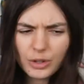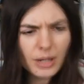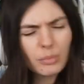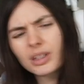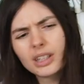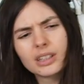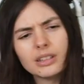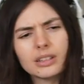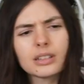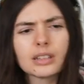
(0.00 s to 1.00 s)
or something?
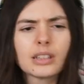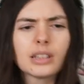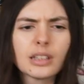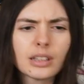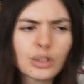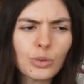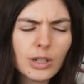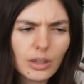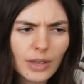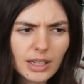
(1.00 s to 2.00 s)
Do we
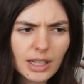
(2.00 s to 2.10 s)
know that name?